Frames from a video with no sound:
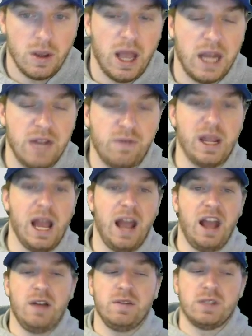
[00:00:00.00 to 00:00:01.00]
And if we
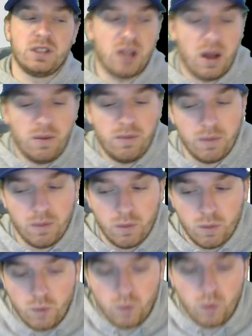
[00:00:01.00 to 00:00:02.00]
have some
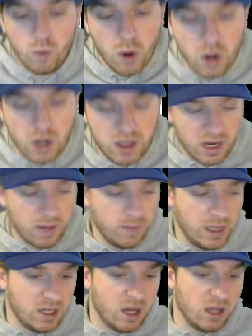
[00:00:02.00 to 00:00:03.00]
work that can
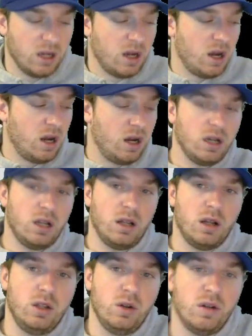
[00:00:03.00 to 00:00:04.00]
be done on
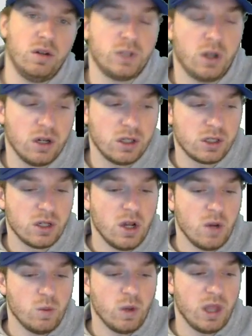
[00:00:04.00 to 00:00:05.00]
a unit of charge,
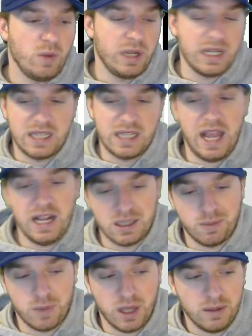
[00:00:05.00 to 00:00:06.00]
well, then we could take
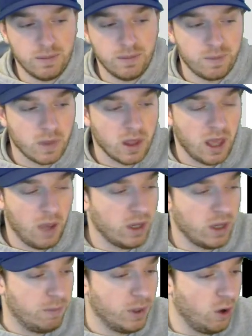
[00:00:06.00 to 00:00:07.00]
something and we
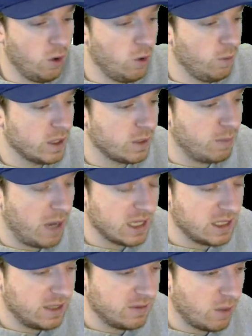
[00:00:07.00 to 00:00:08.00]
could put a whole bunch of
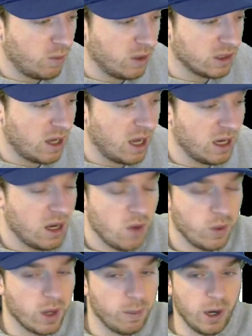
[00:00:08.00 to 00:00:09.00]
positives on one side,
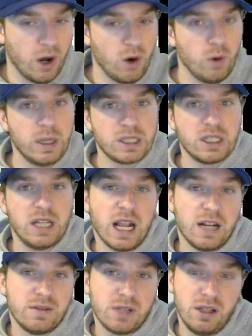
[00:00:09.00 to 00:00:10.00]
we could put a whole bunch of
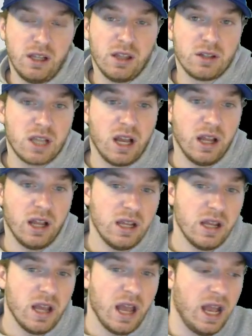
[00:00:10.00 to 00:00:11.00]
negatives on the other side,
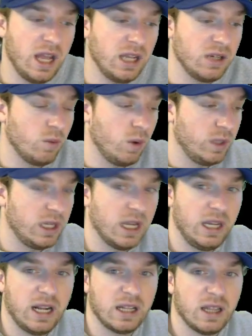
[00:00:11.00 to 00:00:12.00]
and when we
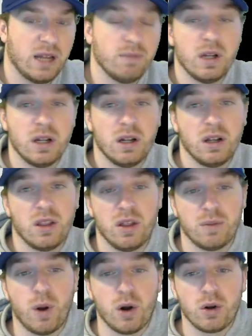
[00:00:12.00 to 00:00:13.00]
connect them,
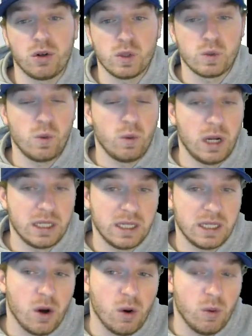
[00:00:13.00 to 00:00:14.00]
the particles will want
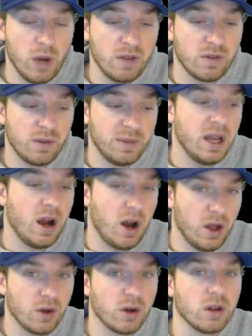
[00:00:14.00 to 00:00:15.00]
to go away from the
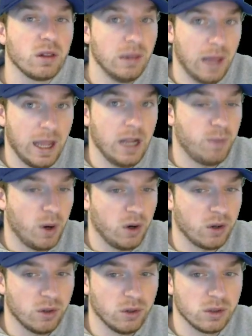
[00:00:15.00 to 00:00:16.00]
other like
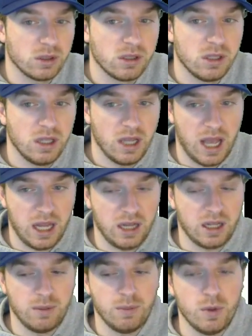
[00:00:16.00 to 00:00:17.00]
particles, and
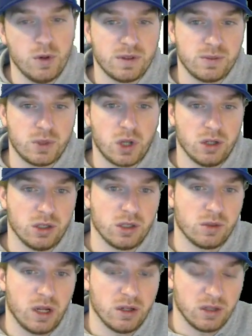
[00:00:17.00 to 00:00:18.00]
it can move some charges
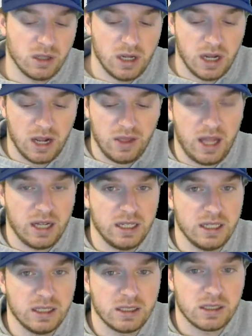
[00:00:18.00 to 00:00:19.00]
around. And that
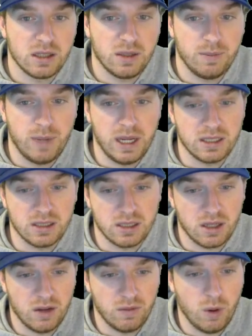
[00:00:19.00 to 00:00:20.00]
is the basis
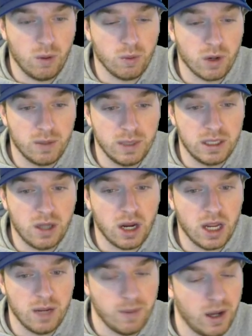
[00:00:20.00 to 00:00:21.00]
of what we're going to be
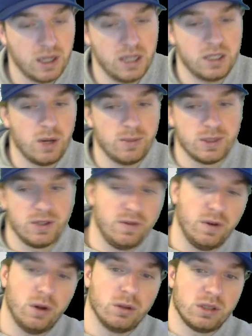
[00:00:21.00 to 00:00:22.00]
talking about in terms of
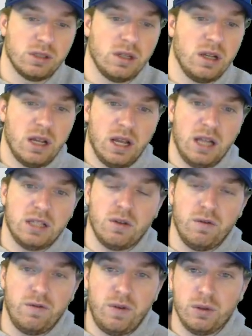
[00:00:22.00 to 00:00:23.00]
volts. And
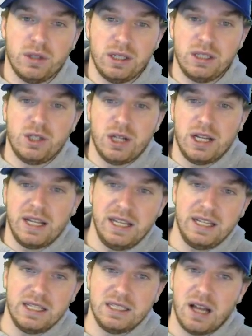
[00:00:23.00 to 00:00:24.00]
so voltage
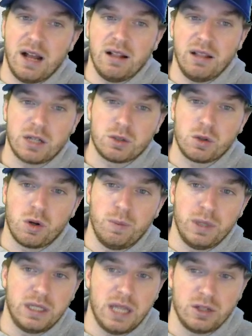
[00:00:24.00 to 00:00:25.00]
is electrical
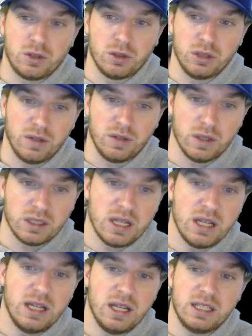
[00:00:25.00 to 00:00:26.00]
potential difference.
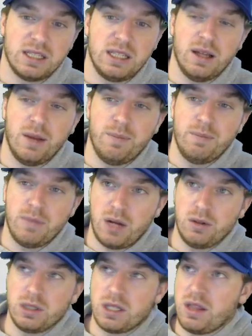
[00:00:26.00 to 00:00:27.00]
It is the
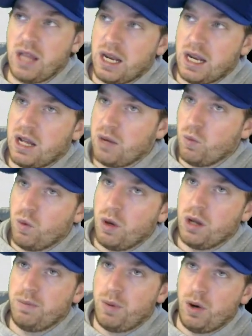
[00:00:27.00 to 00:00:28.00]
amount that
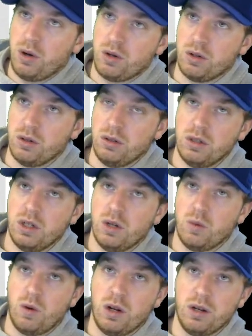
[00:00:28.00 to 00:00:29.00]
one particle,
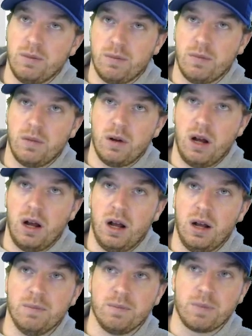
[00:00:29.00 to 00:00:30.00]
one
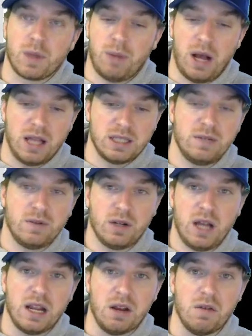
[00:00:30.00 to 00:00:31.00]
positive or
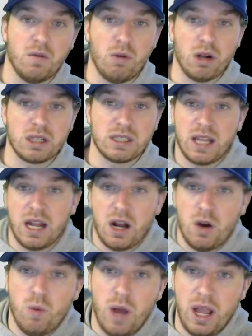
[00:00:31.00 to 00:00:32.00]
negative, wants to get
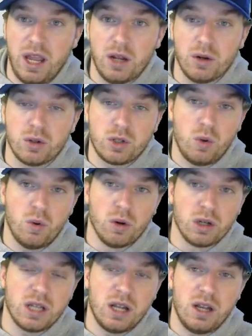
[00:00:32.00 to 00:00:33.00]
away or
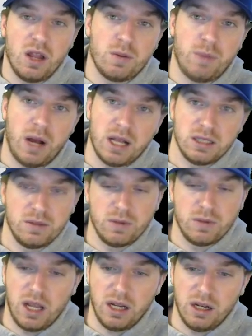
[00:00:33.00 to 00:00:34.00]
towards another positive
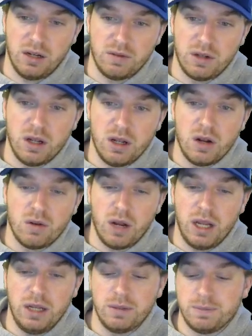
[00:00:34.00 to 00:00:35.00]
or negative,
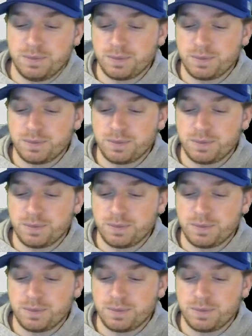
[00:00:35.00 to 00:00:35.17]
right?